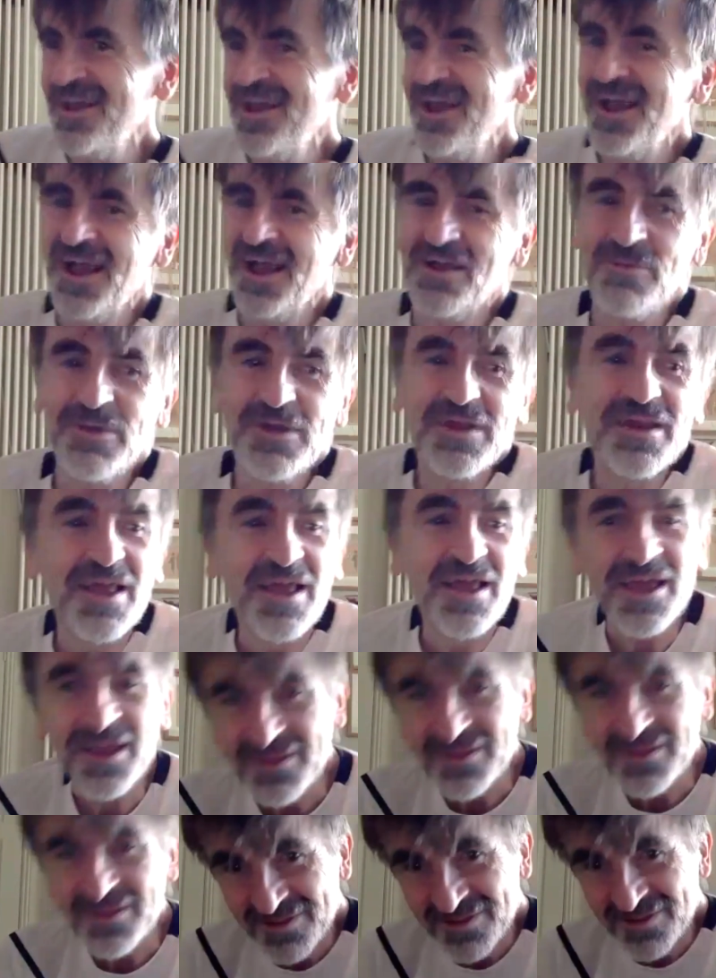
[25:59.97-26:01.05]
I mean,
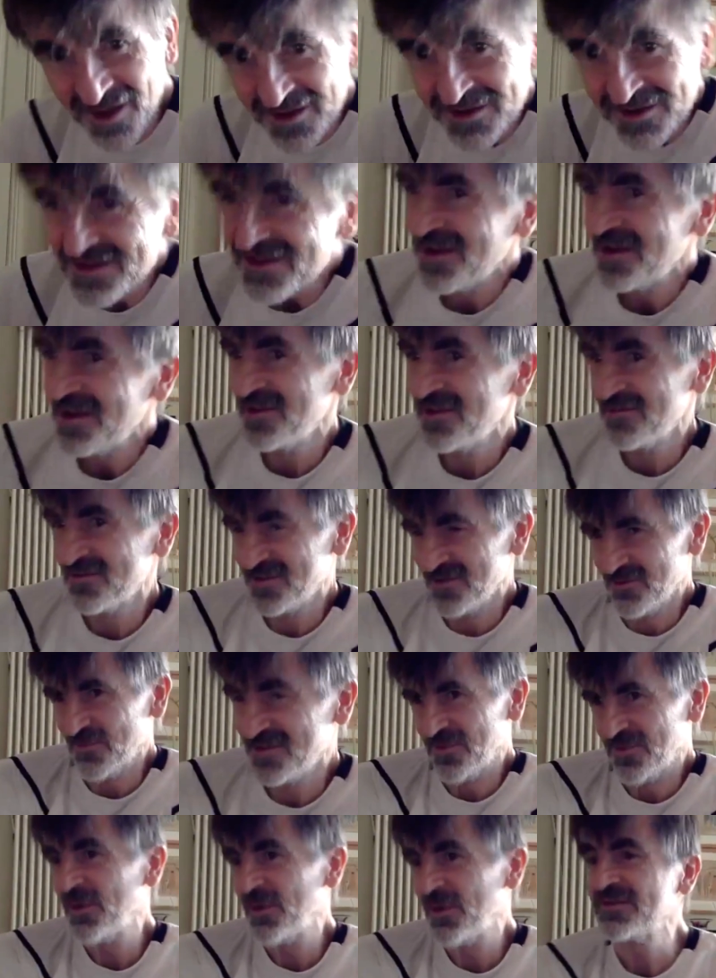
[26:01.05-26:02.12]
it's not kind of the
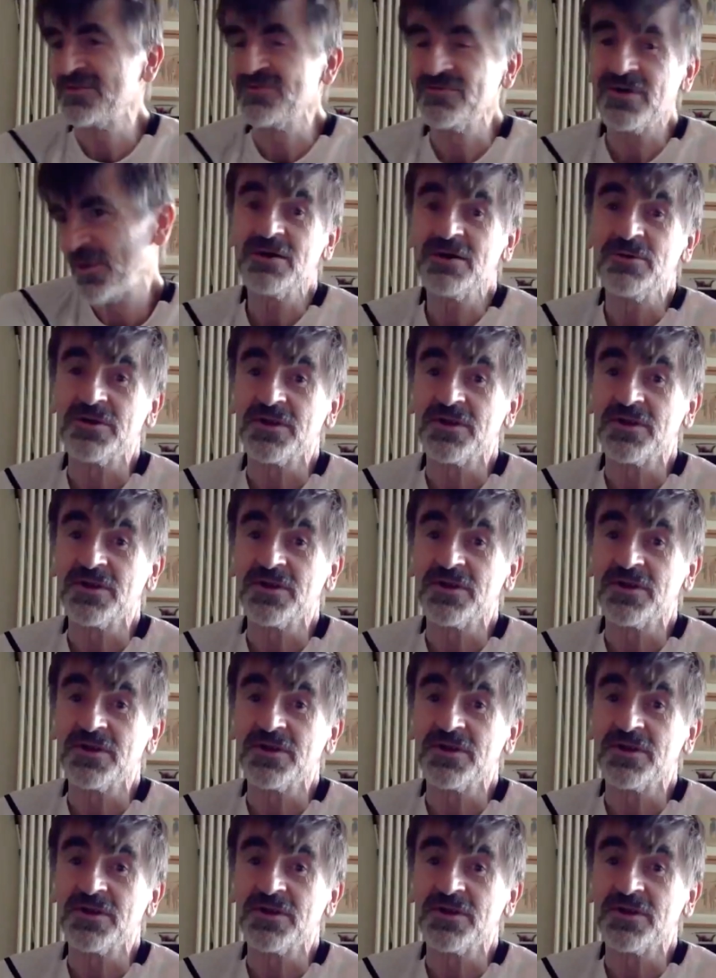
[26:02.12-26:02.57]
best environment.